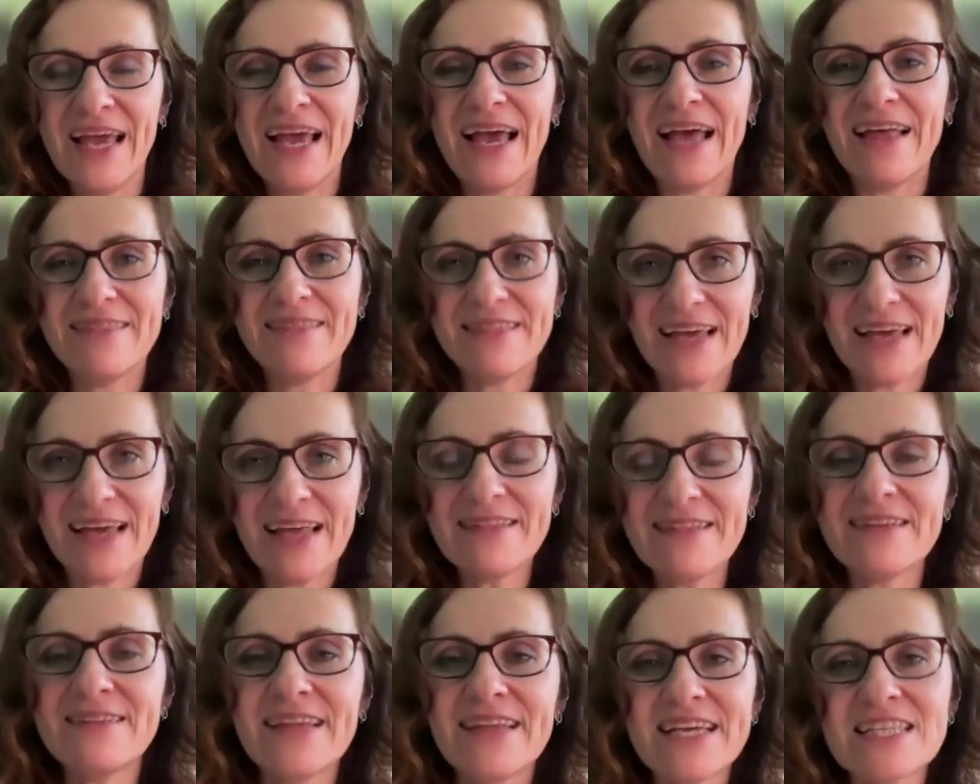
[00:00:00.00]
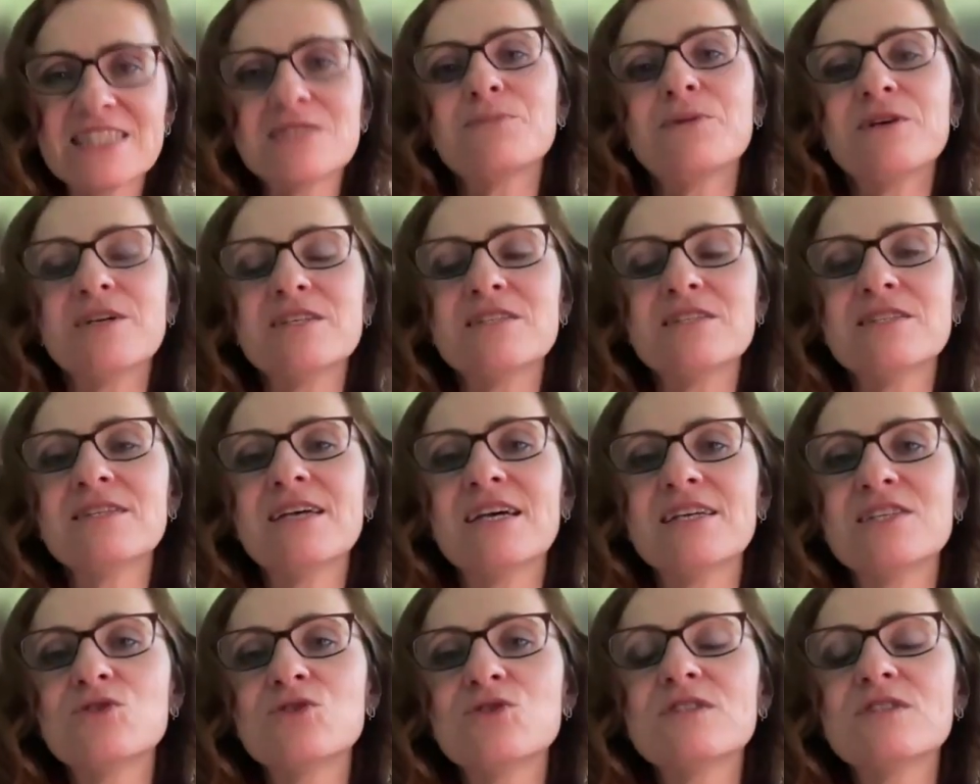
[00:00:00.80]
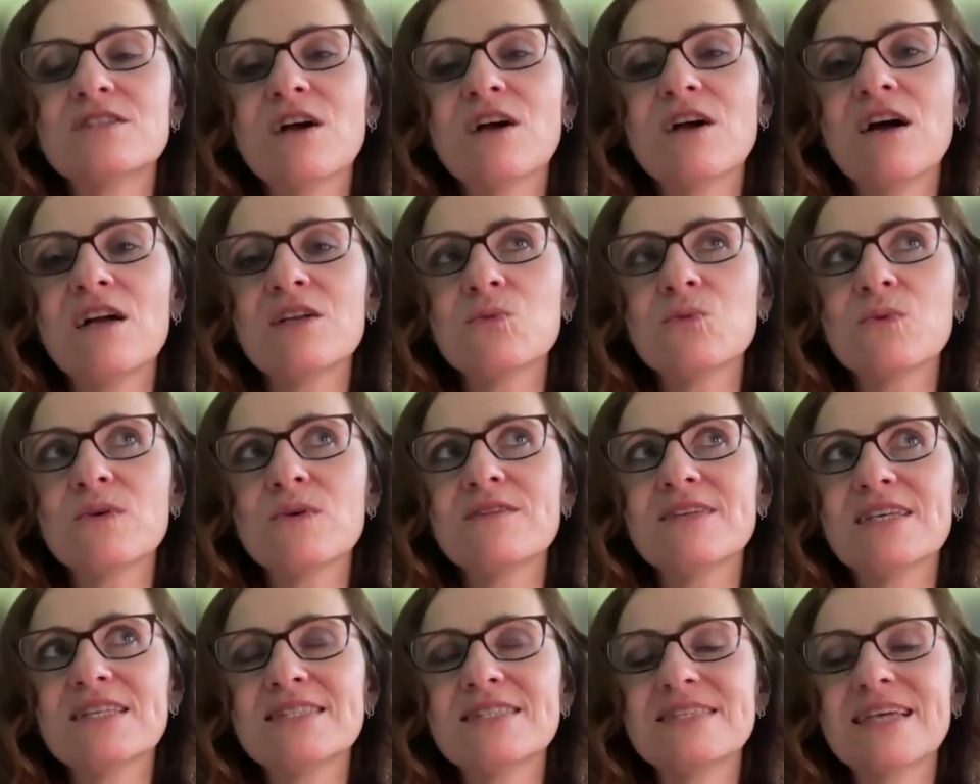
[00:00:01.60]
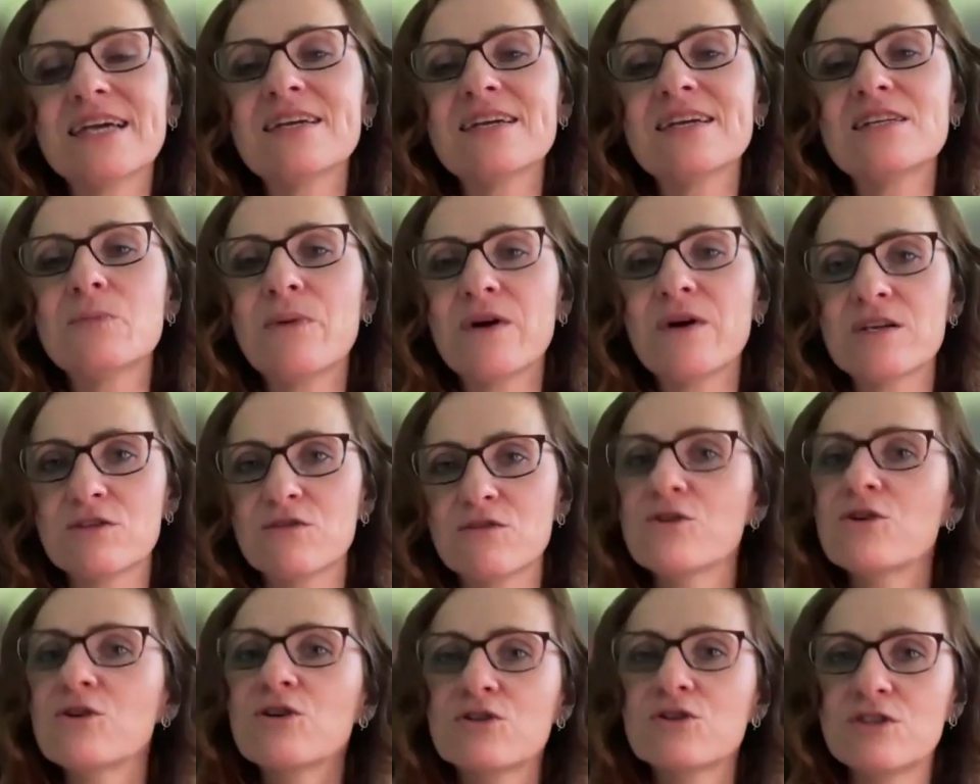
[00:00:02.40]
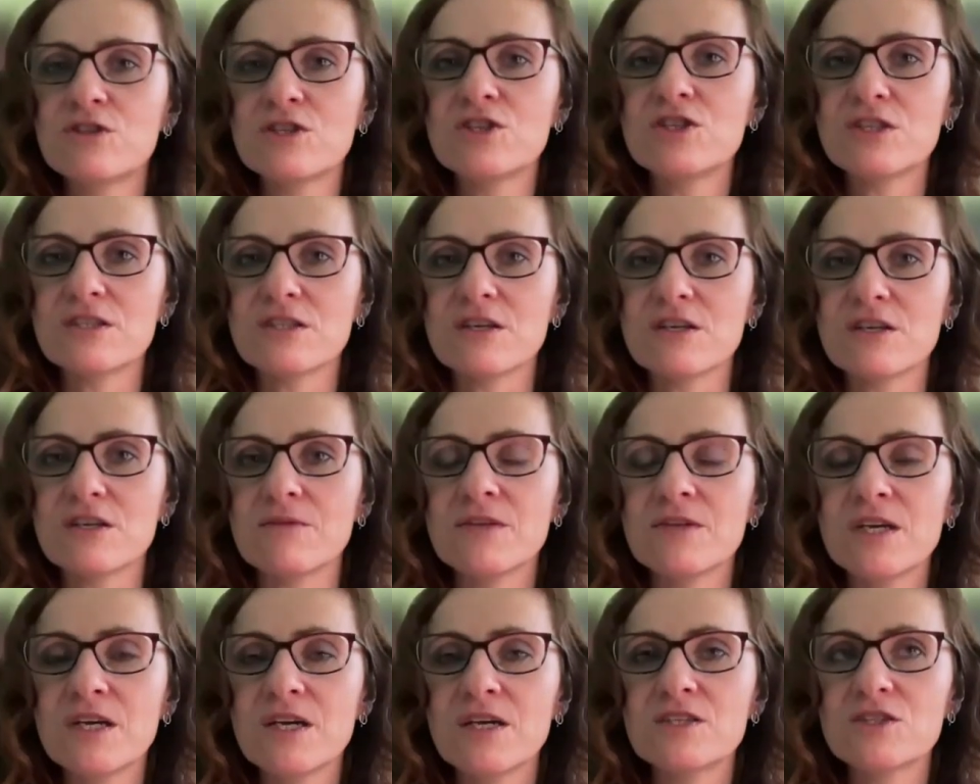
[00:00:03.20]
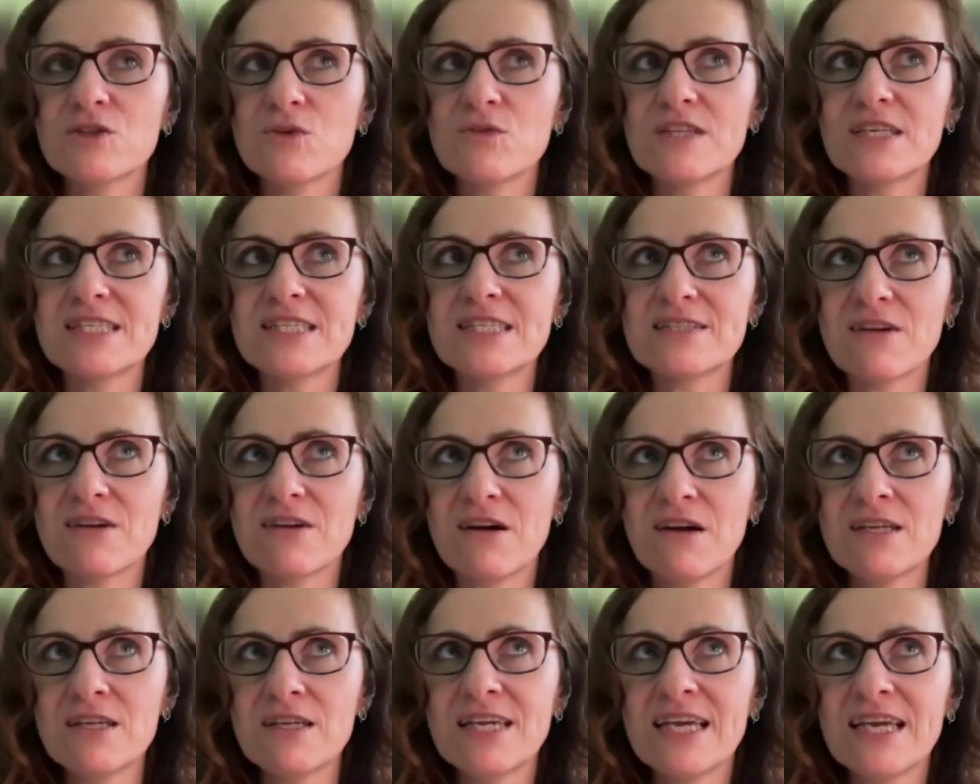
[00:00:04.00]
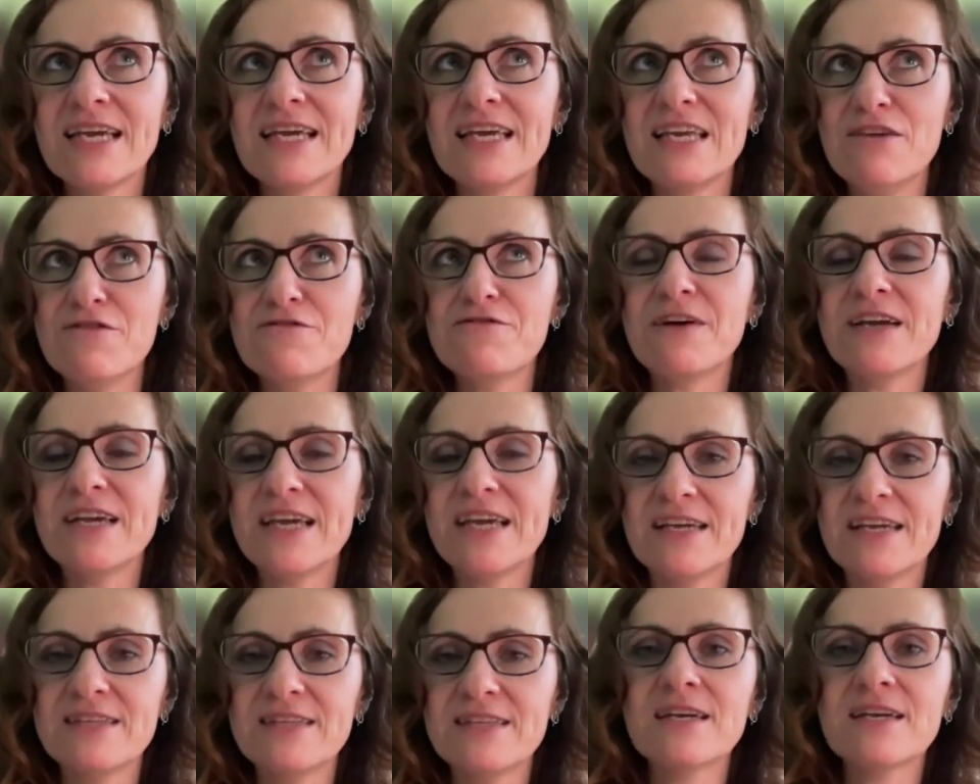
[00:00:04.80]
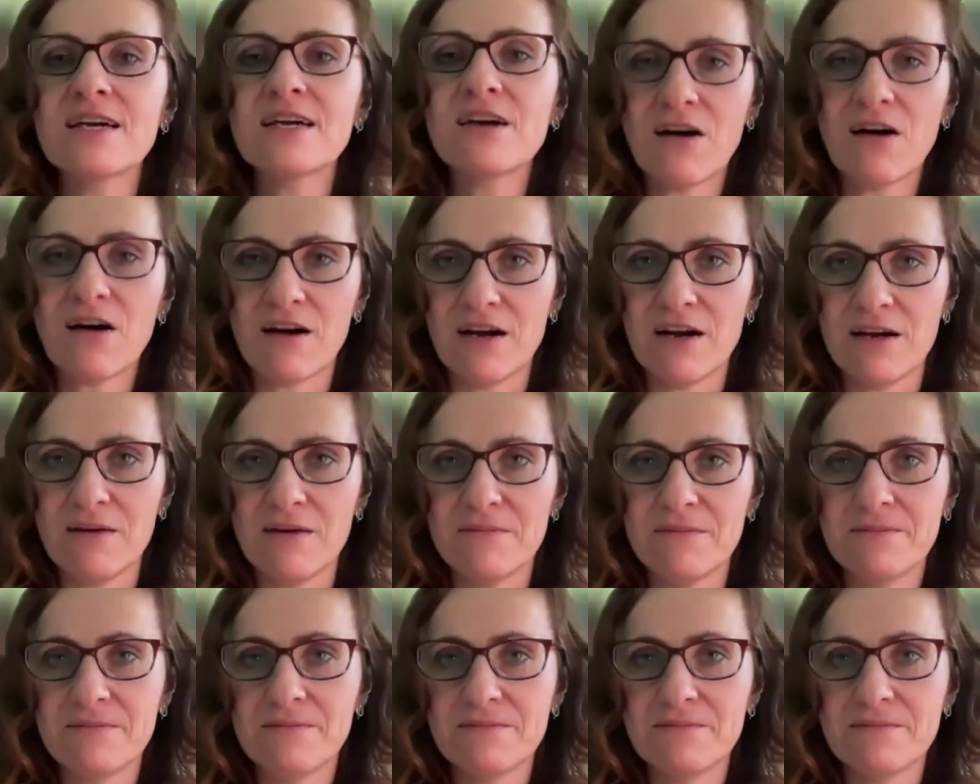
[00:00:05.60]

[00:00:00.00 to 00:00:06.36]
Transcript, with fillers: And then the next person has to start with the second part of your conditional. So they start, if I had a car,